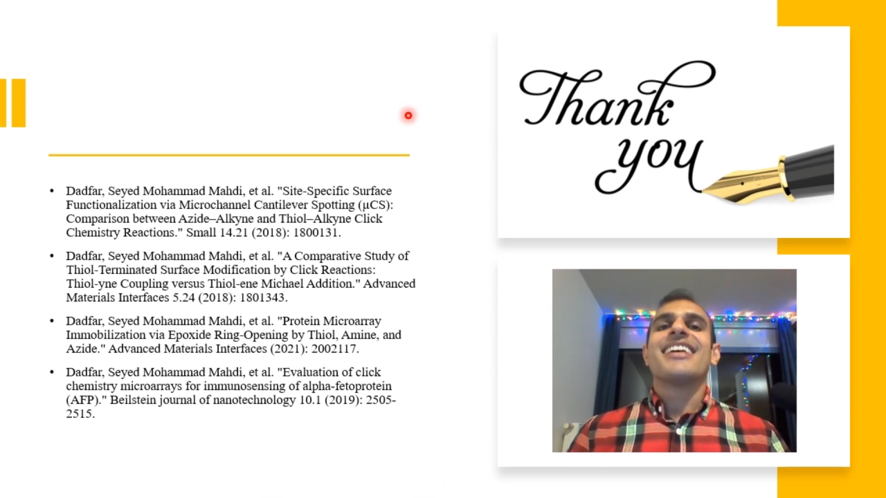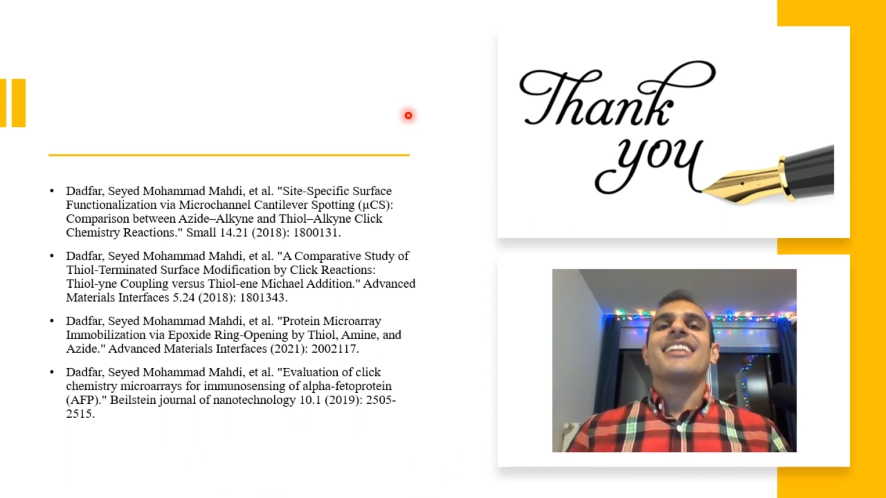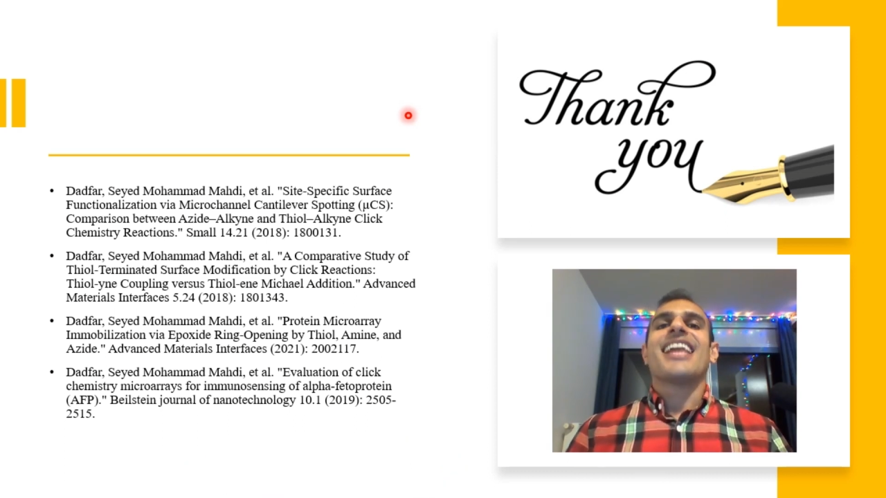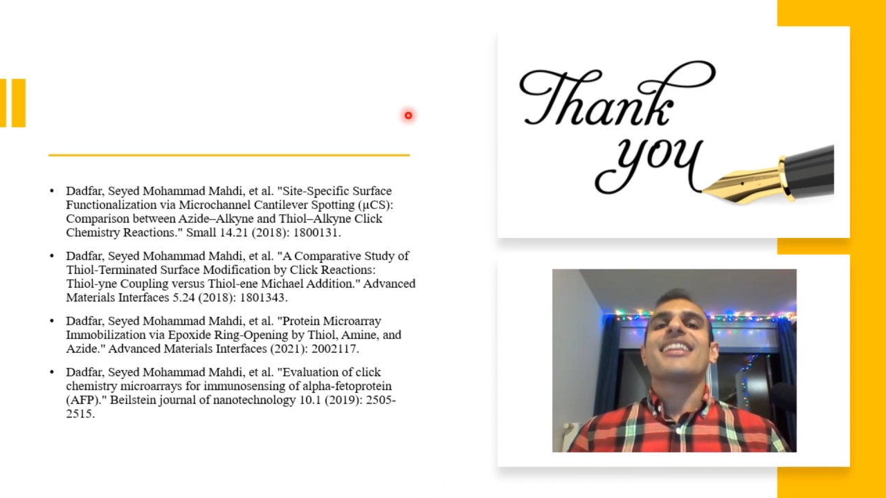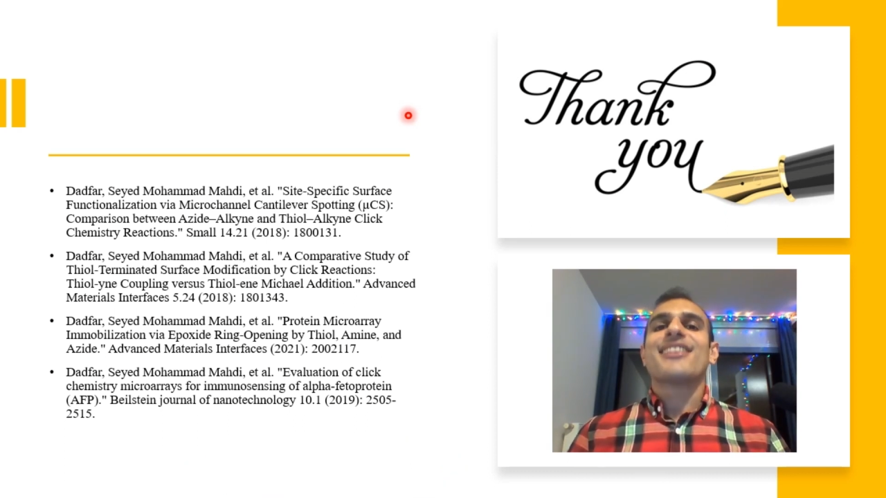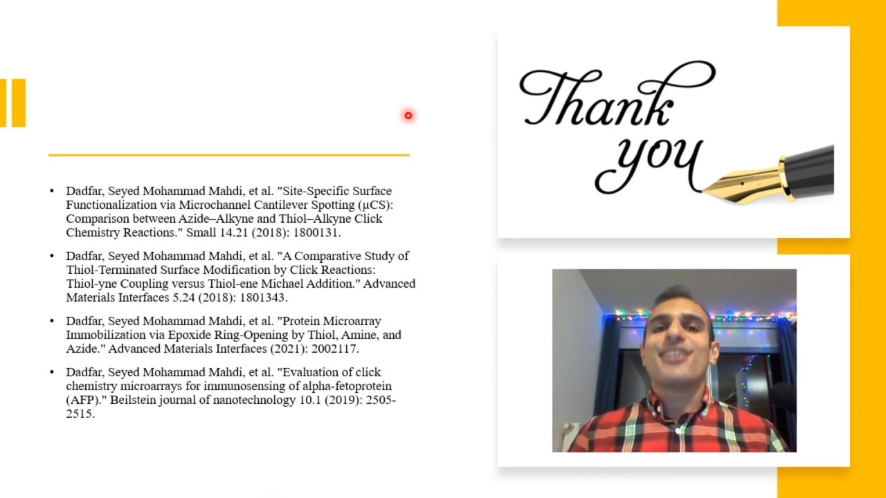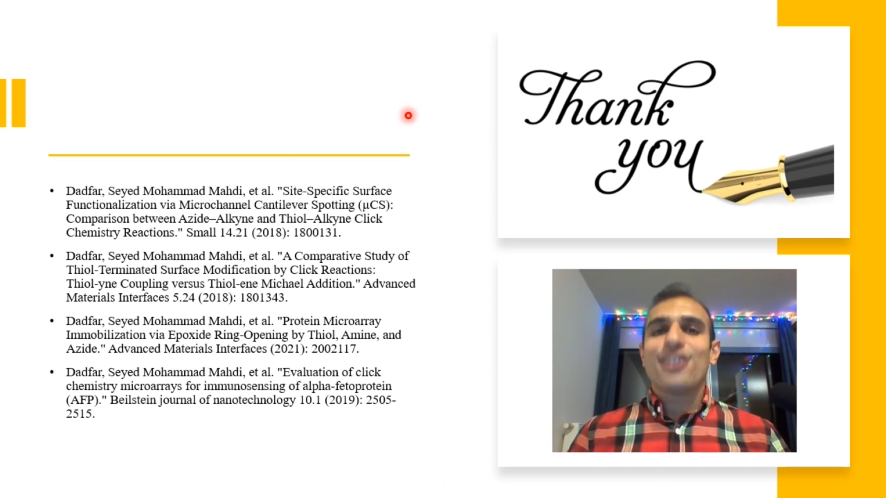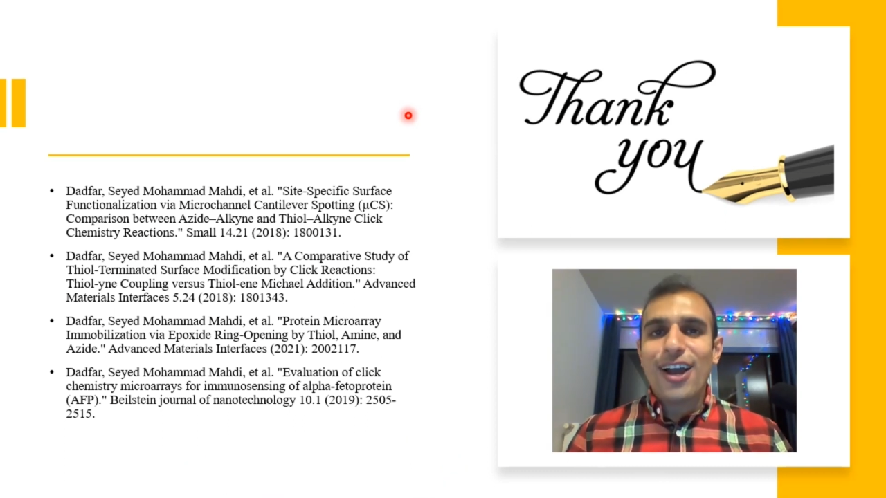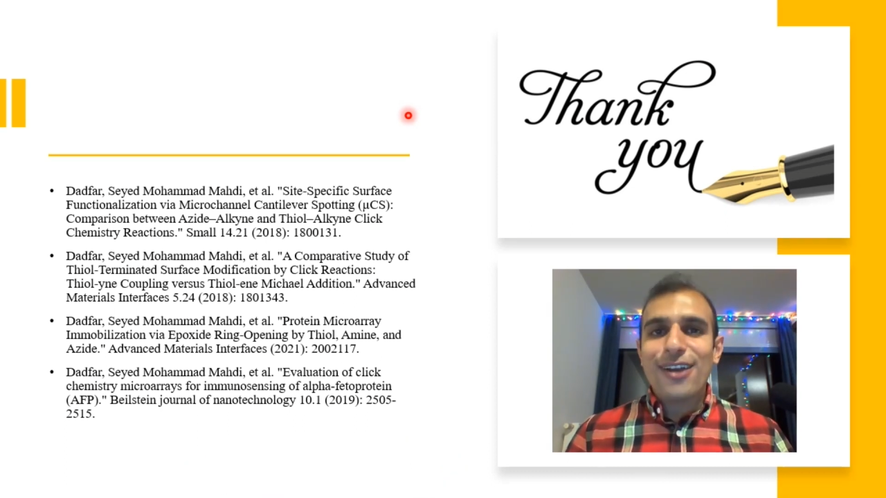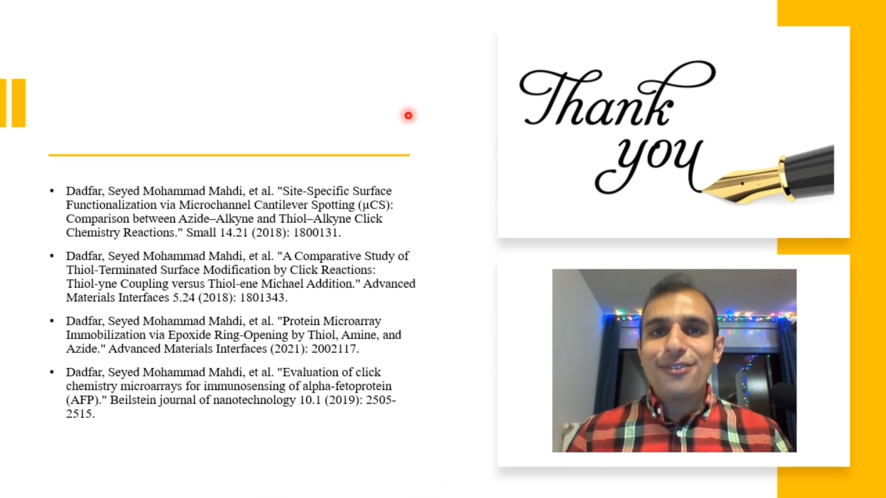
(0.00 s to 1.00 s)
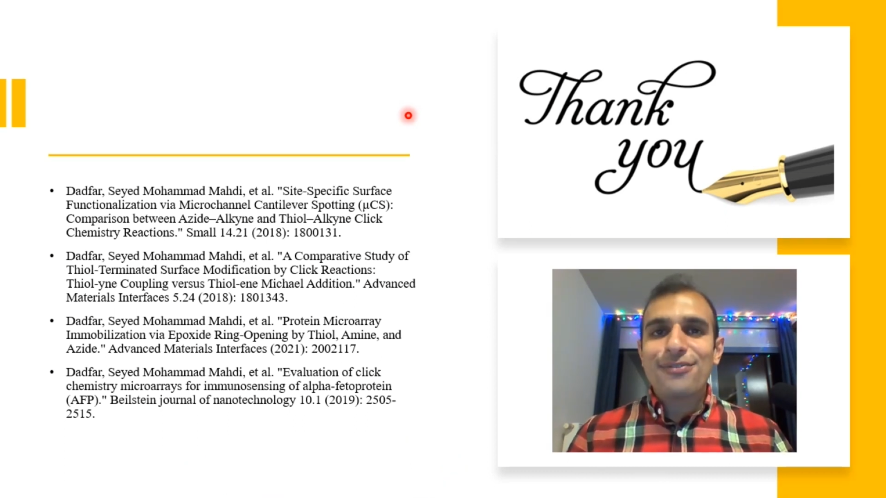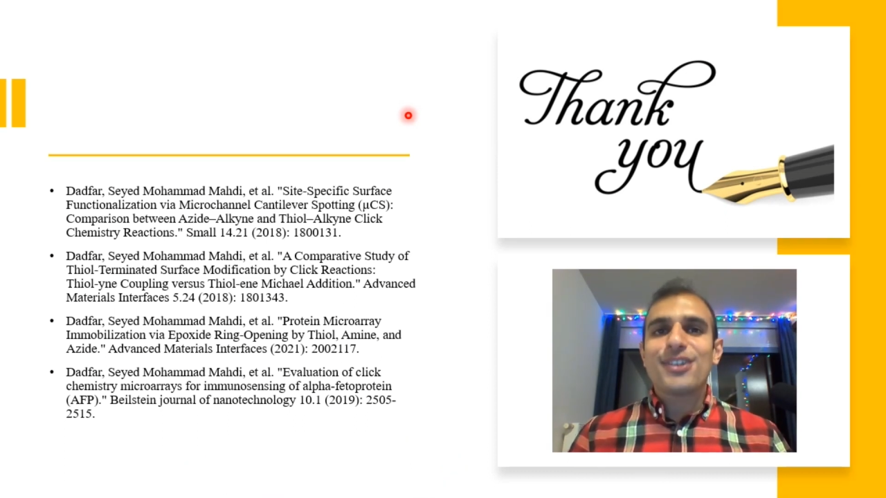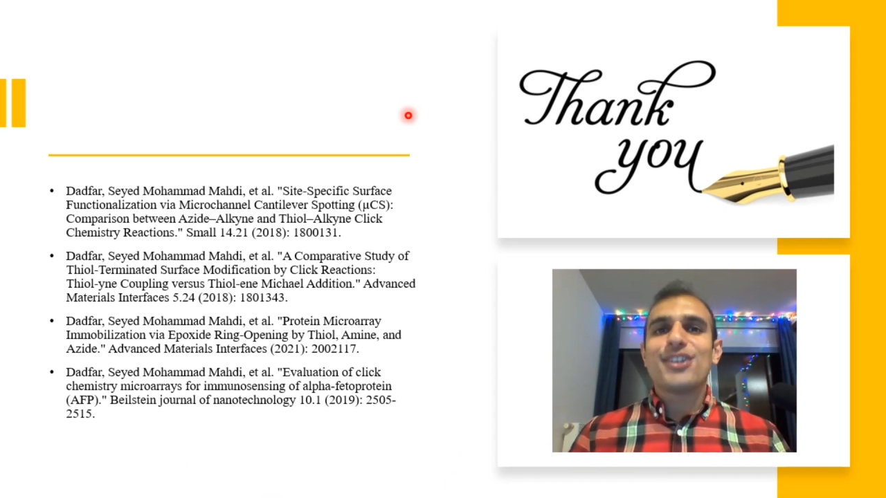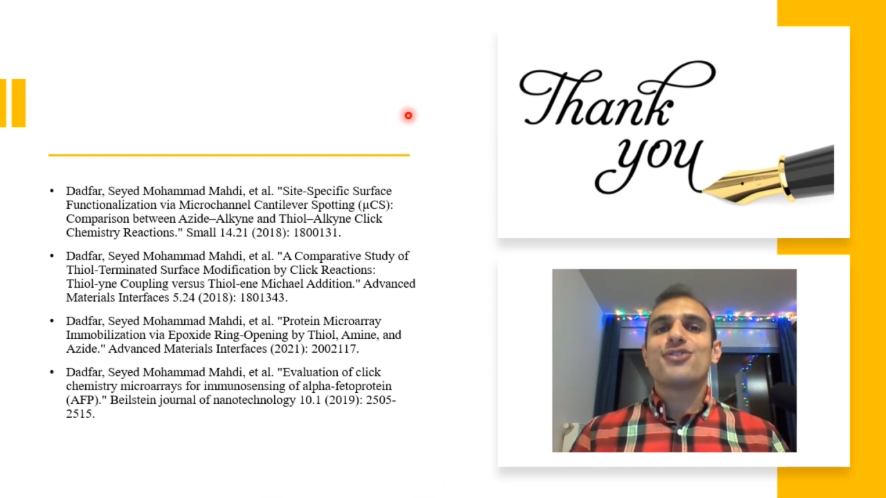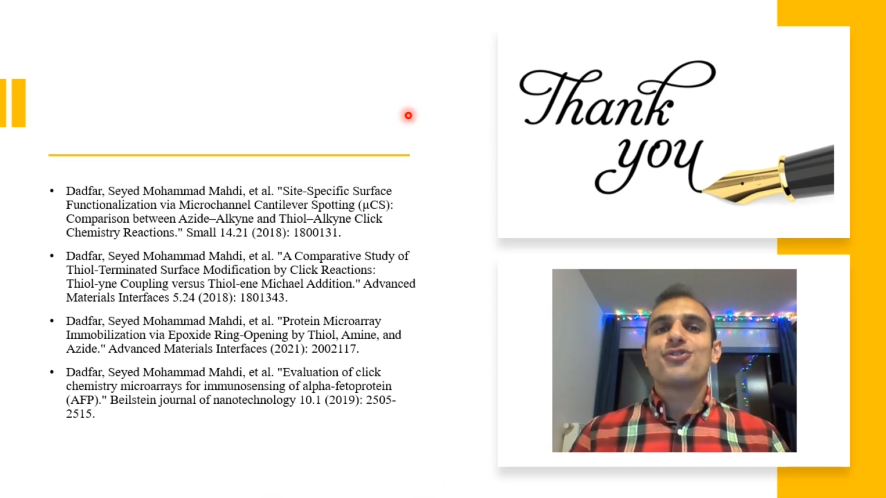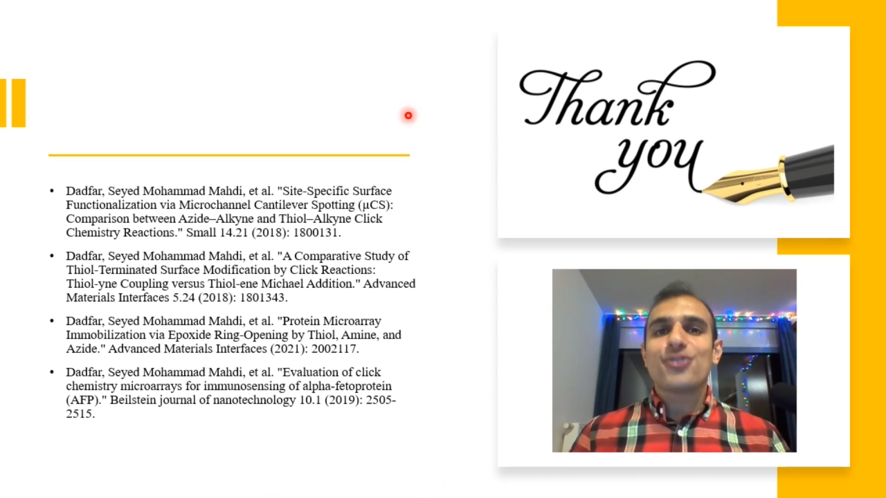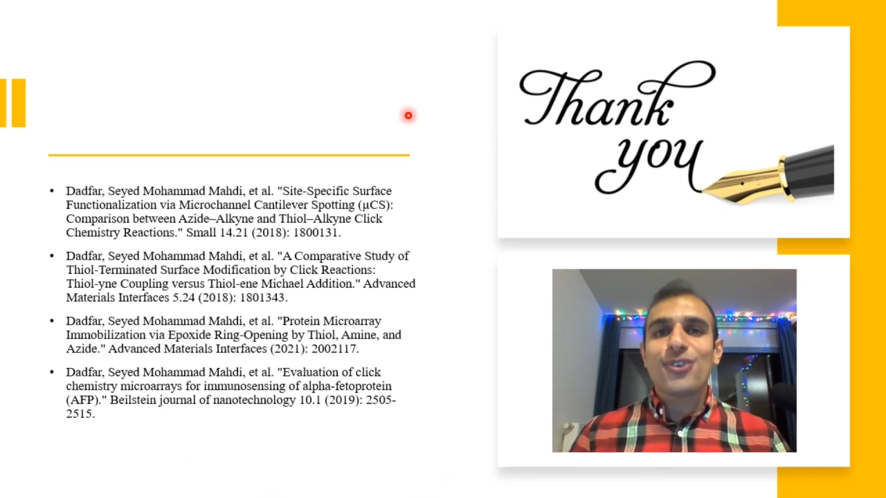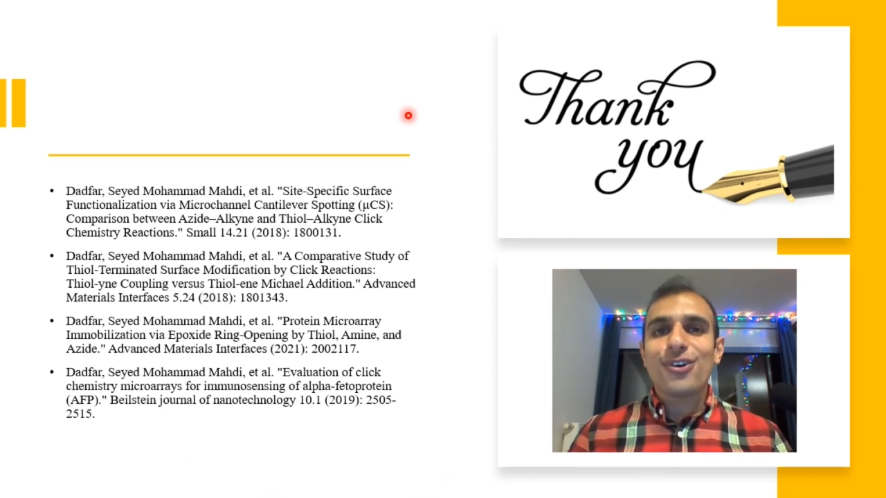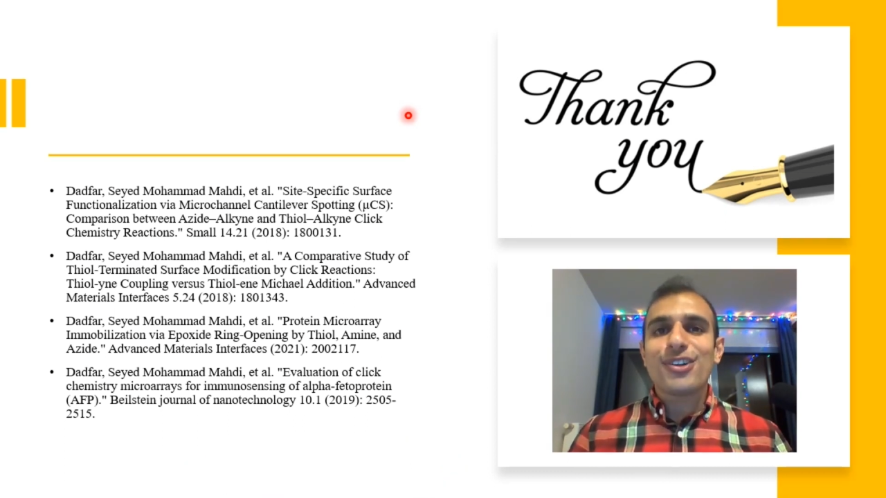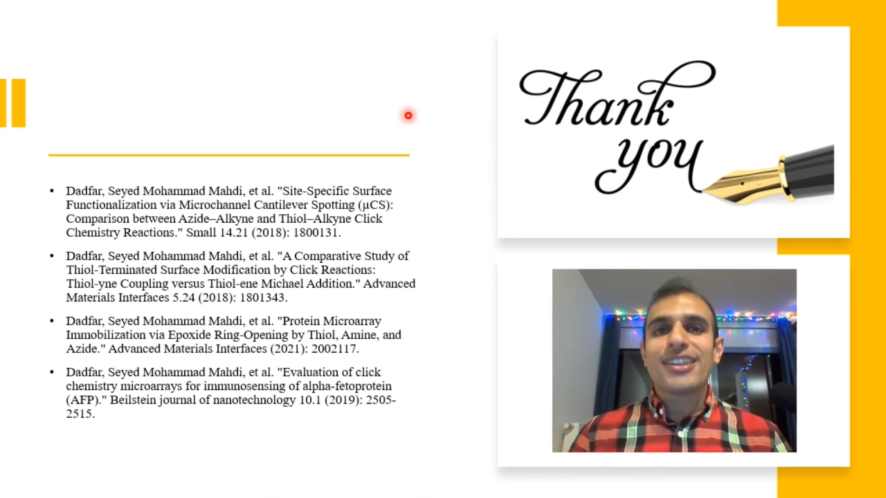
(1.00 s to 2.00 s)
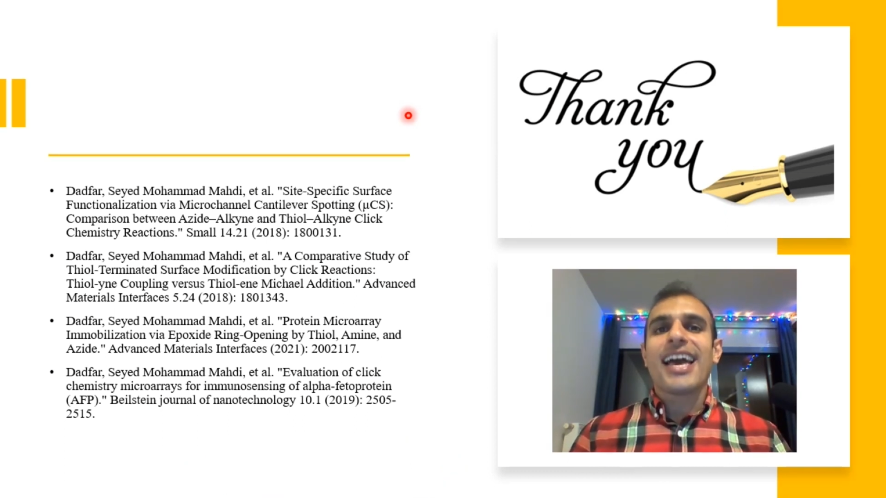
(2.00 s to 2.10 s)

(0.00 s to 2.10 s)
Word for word: that life is short